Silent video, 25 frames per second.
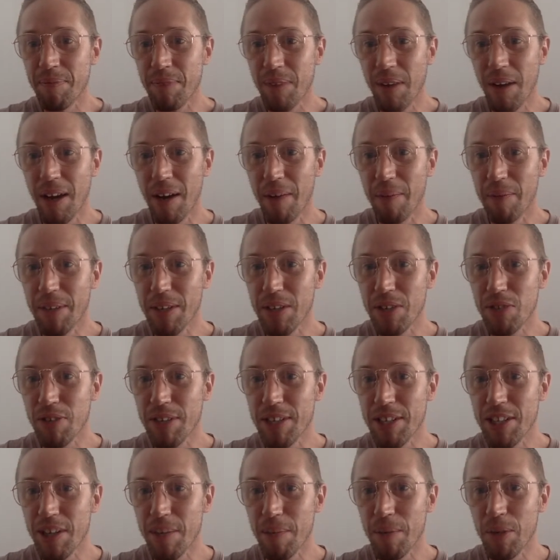let's
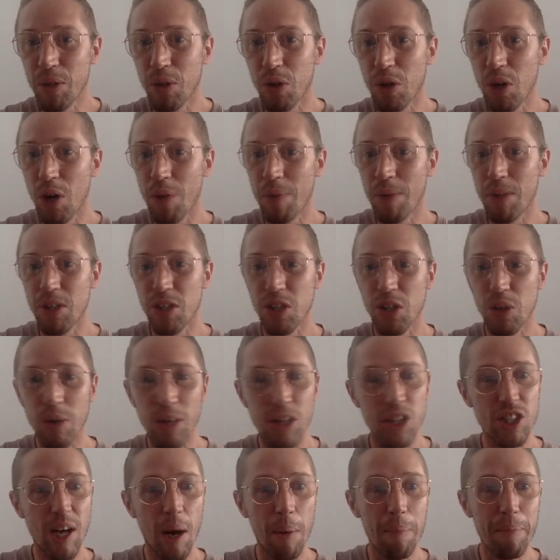read some of your comments and
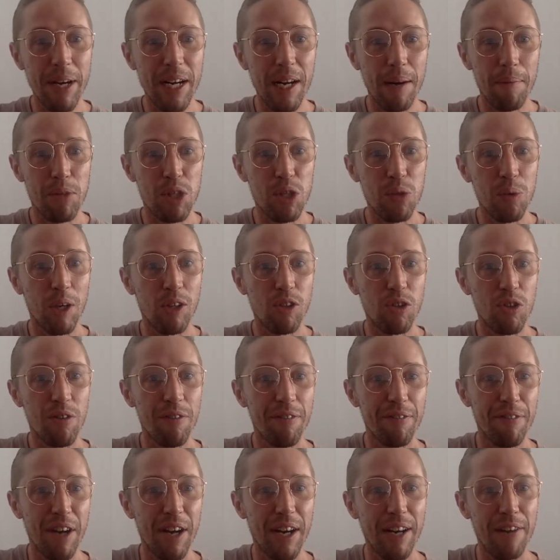questions out. Big up
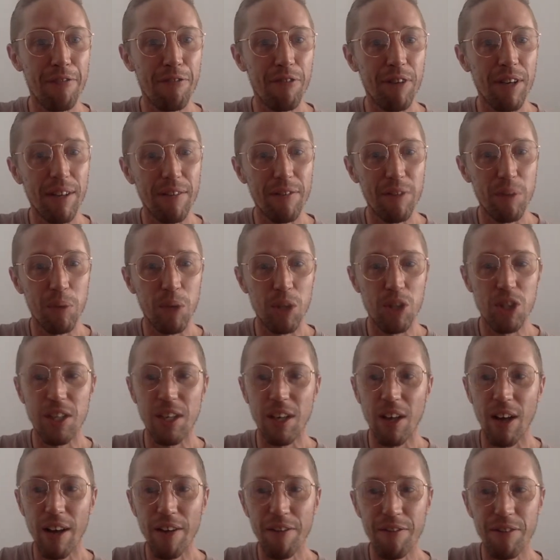233 of you
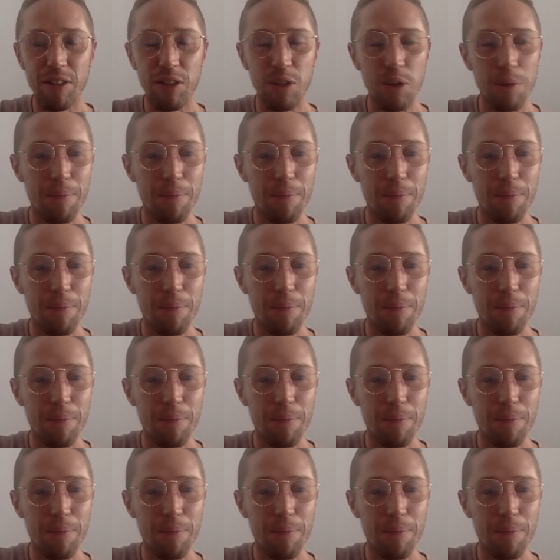watching live. I do